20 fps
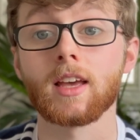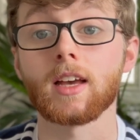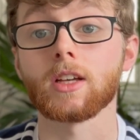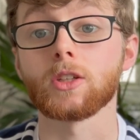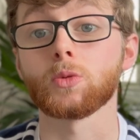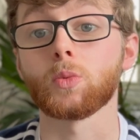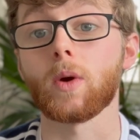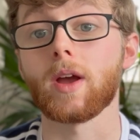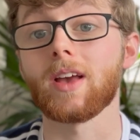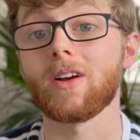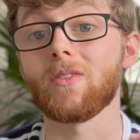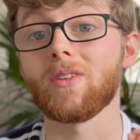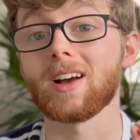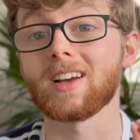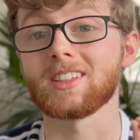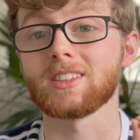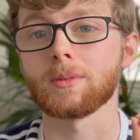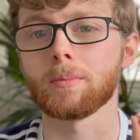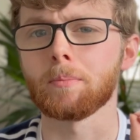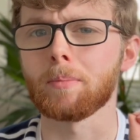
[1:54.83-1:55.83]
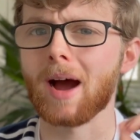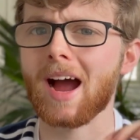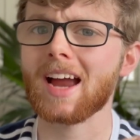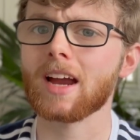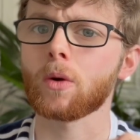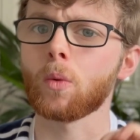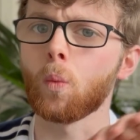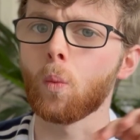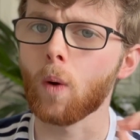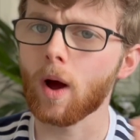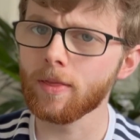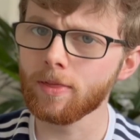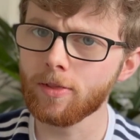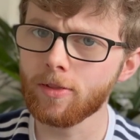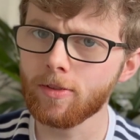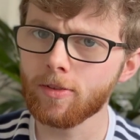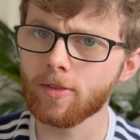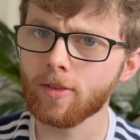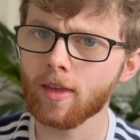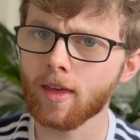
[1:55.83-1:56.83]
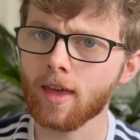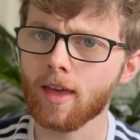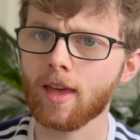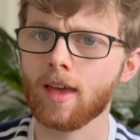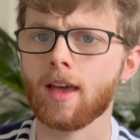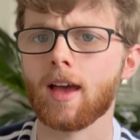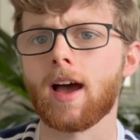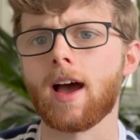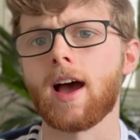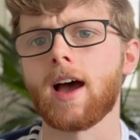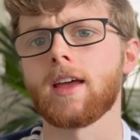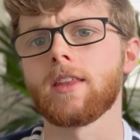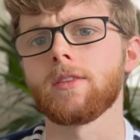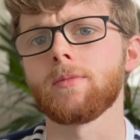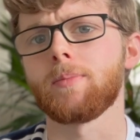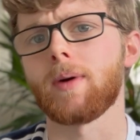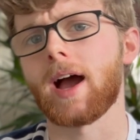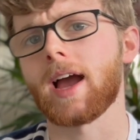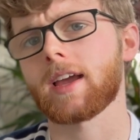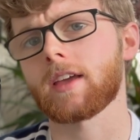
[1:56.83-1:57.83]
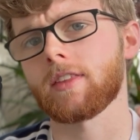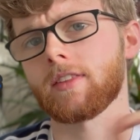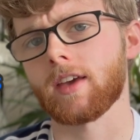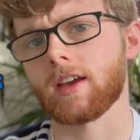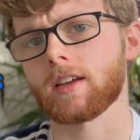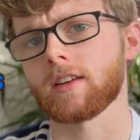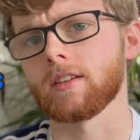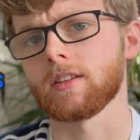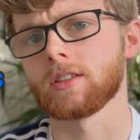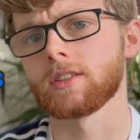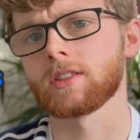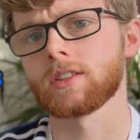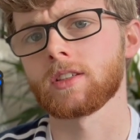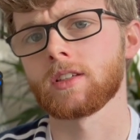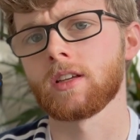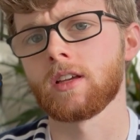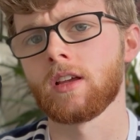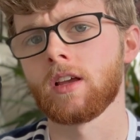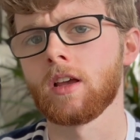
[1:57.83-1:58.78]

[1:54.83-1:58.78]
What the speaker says: as well as back width and back thickness.